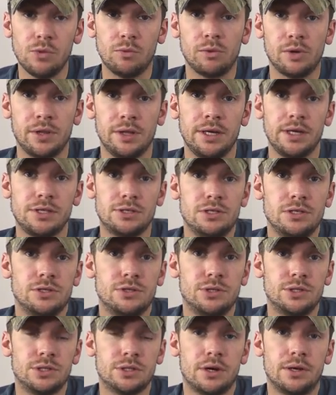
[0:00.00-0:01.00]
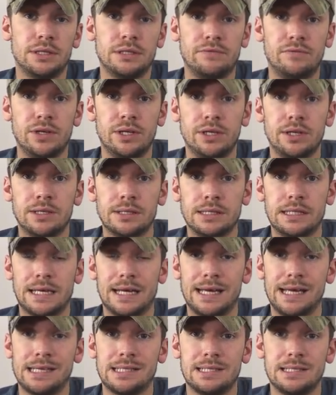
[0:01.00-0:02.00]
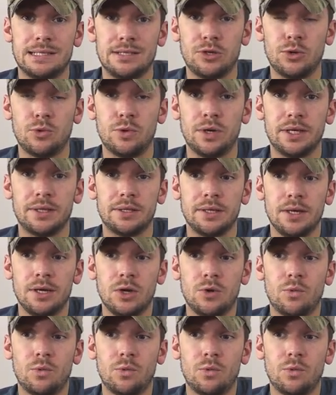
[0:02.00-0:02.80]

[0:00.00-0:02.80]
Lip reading: One of the issues you saw in the video that I had to deal with